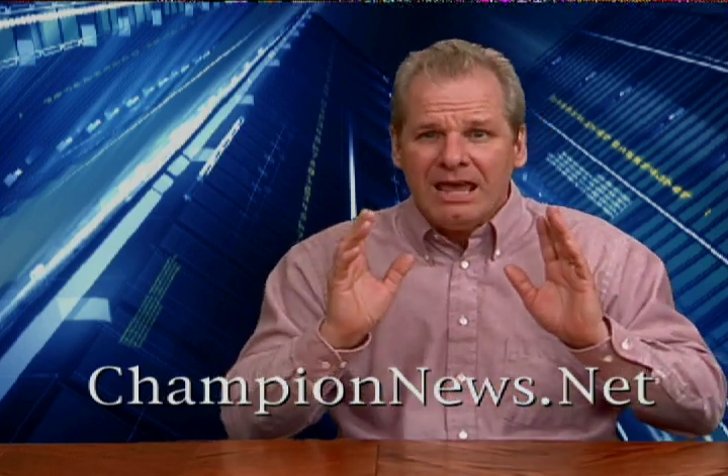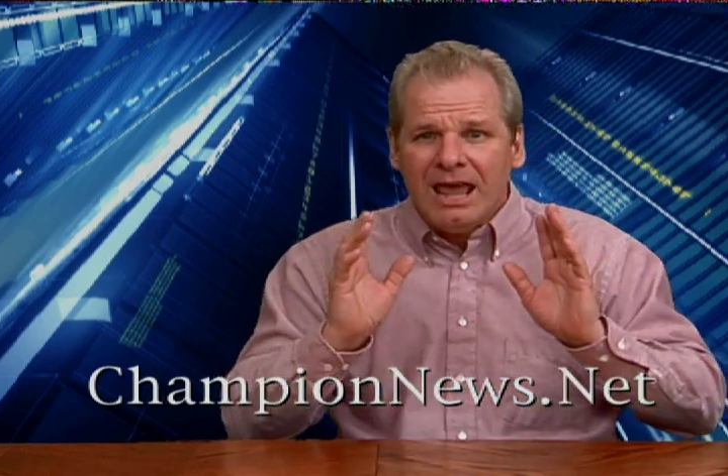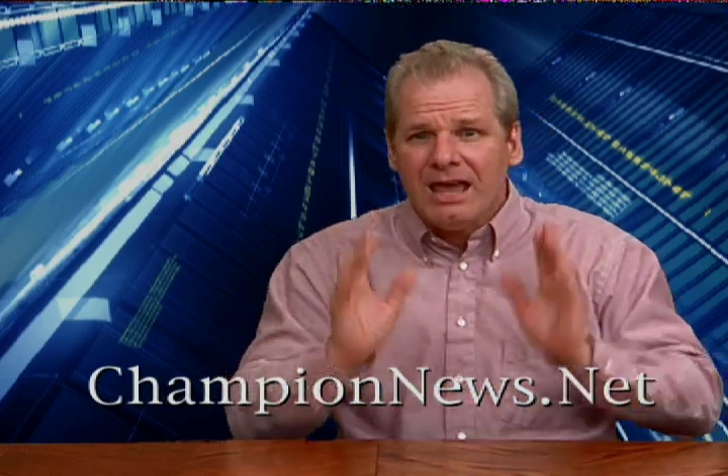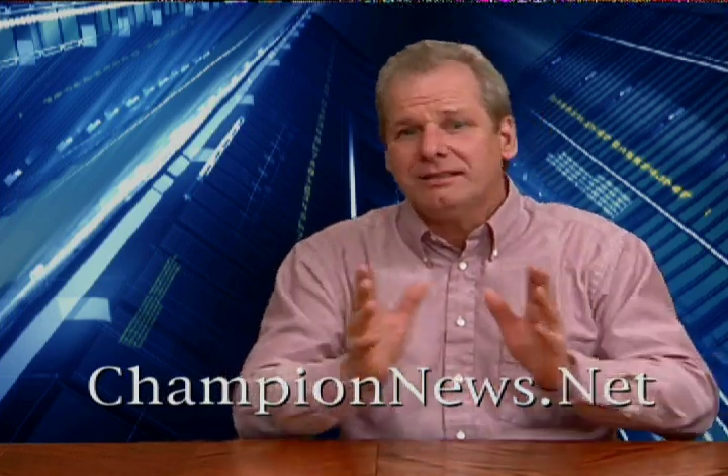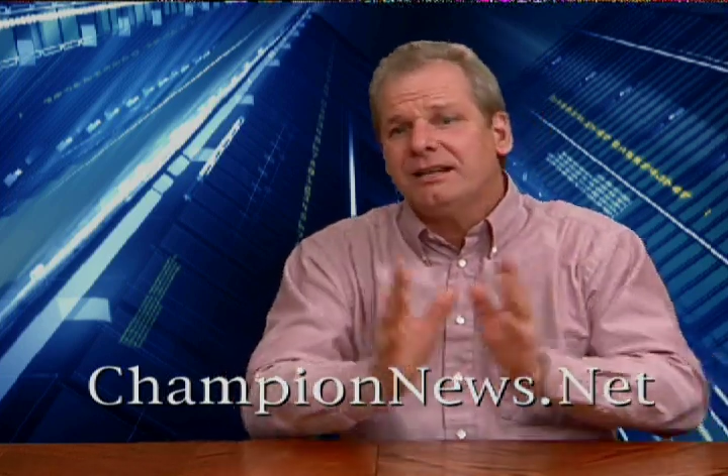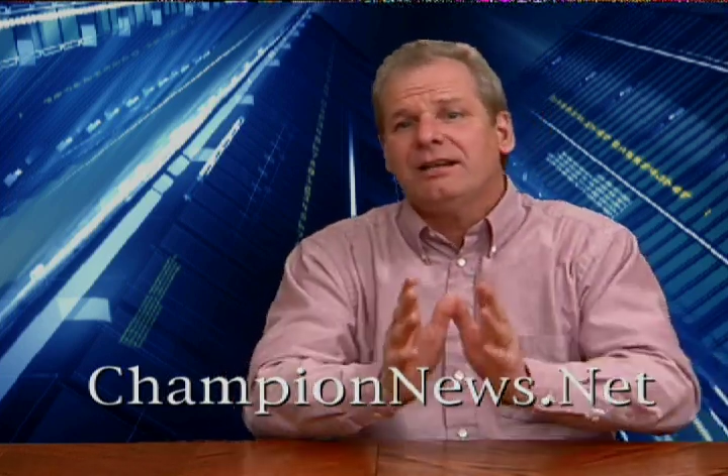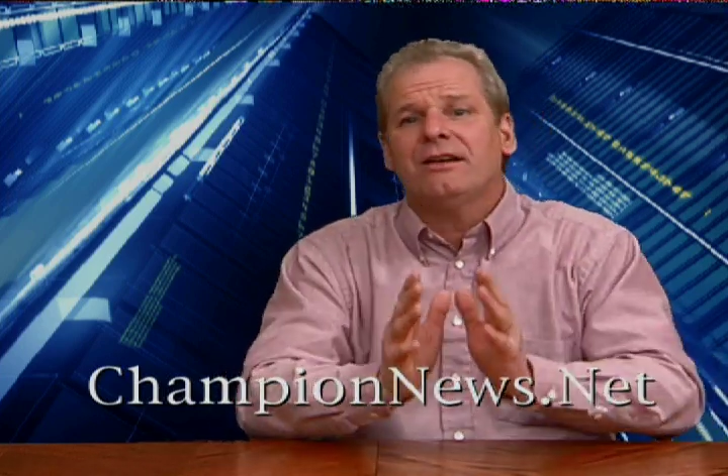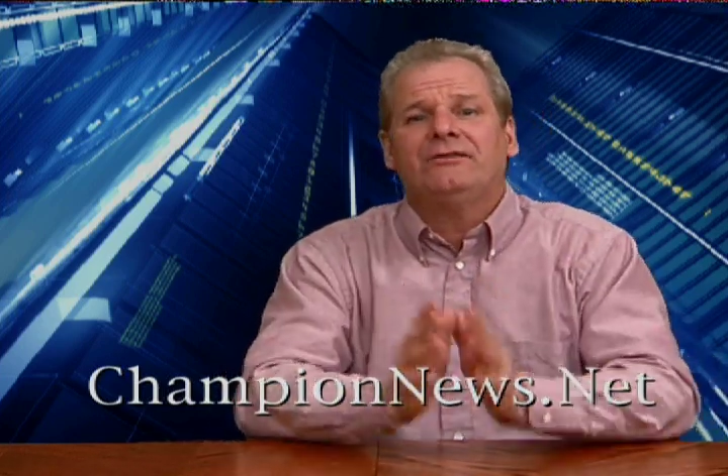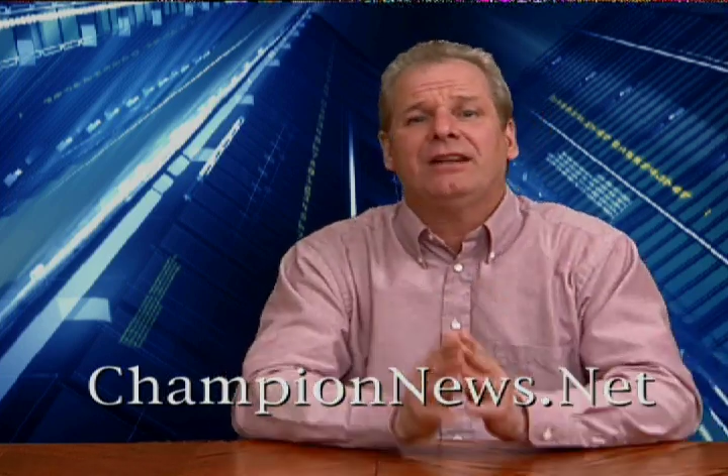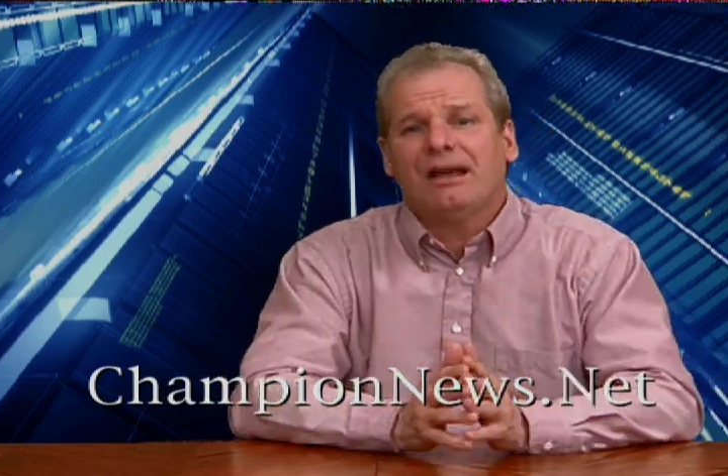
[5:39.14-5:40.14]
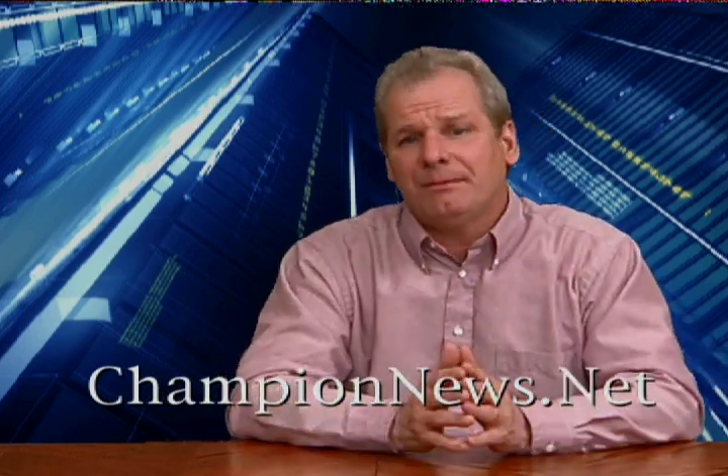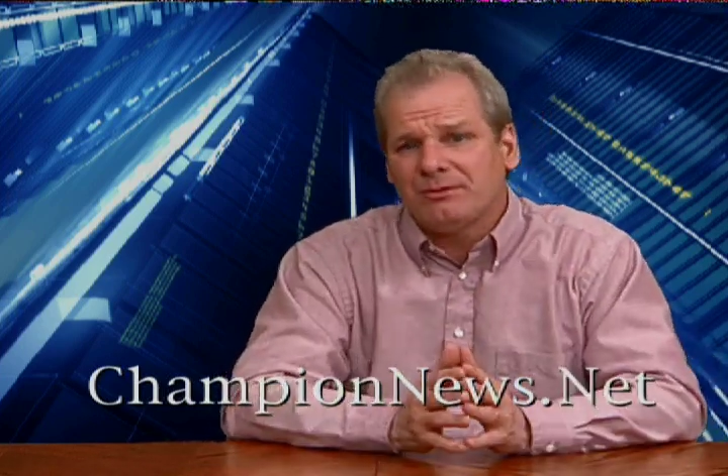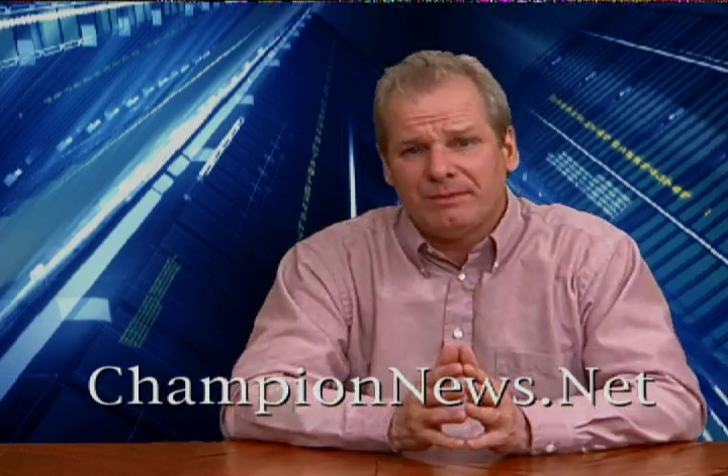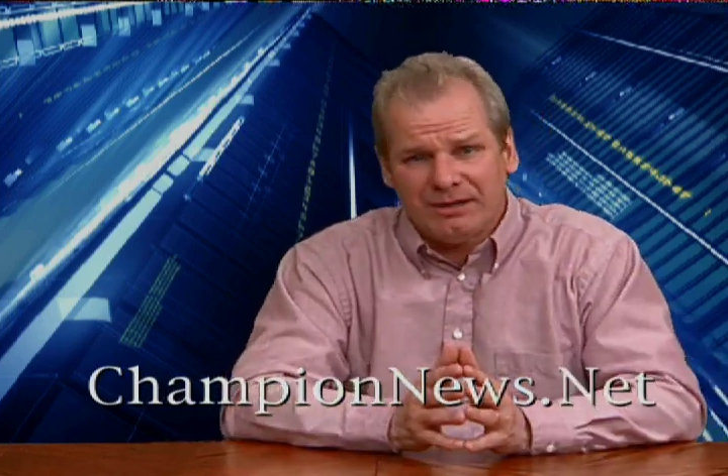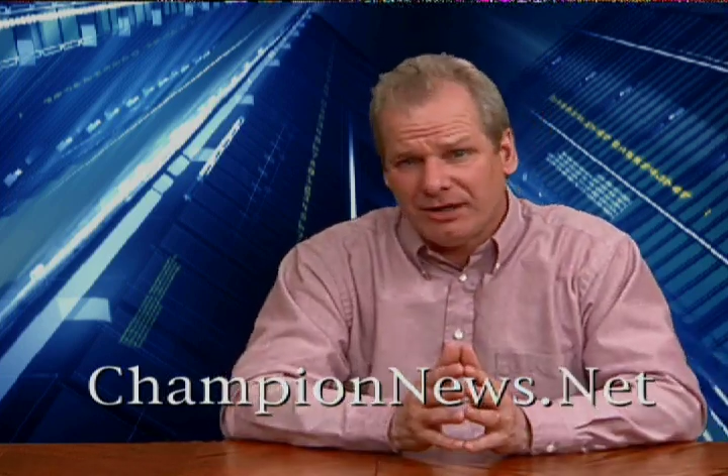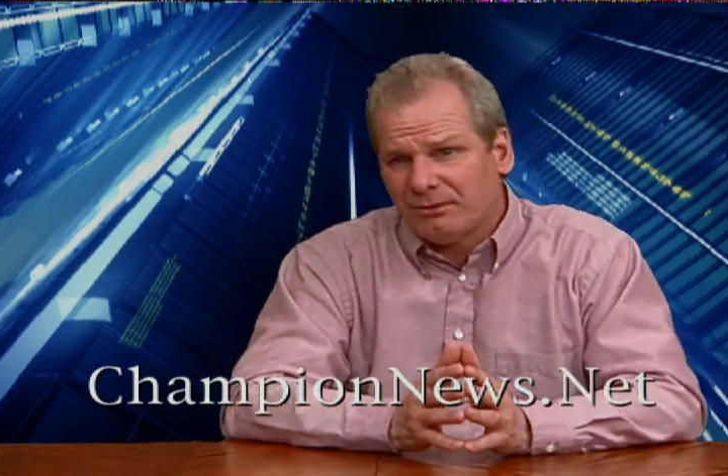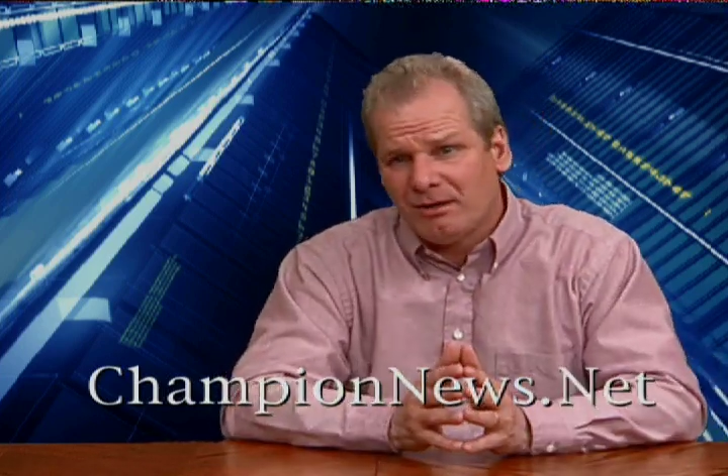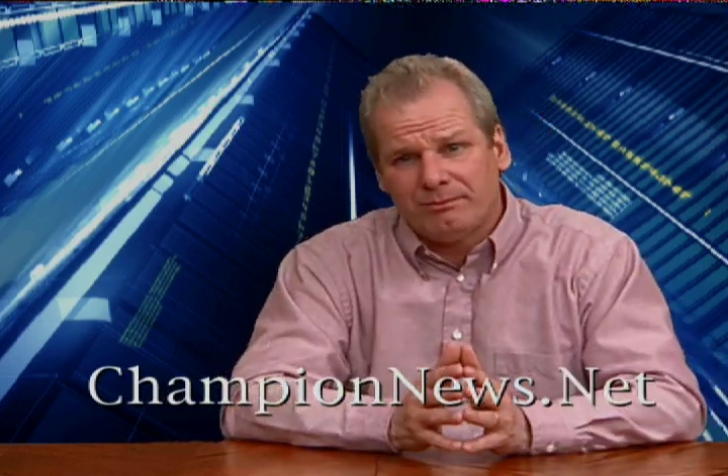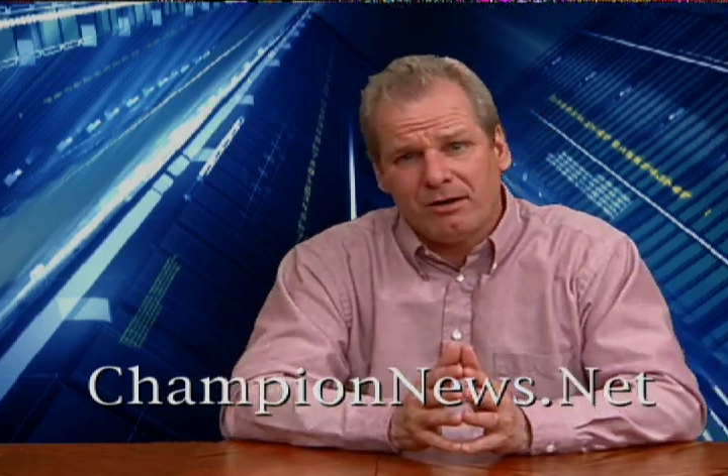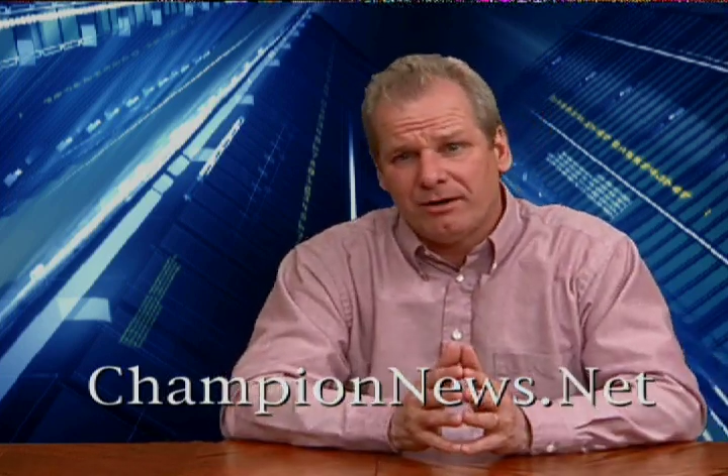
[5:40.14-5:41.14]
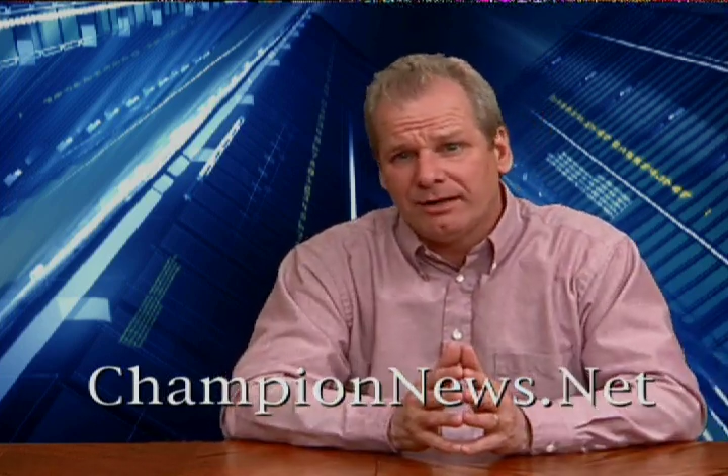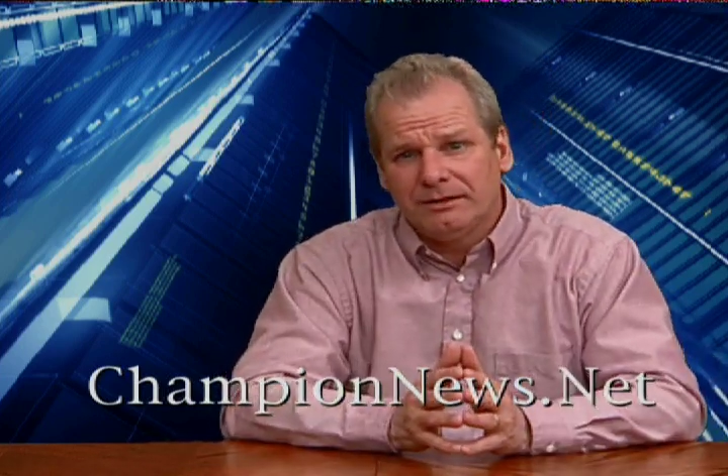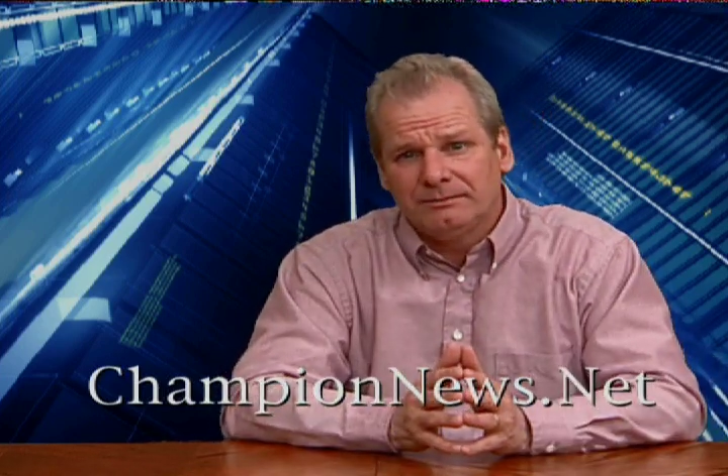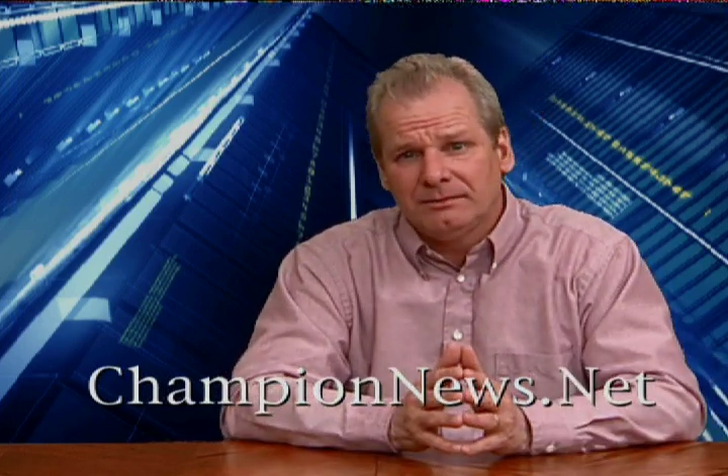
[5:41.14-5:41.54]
hasn't enough damage been done to our party?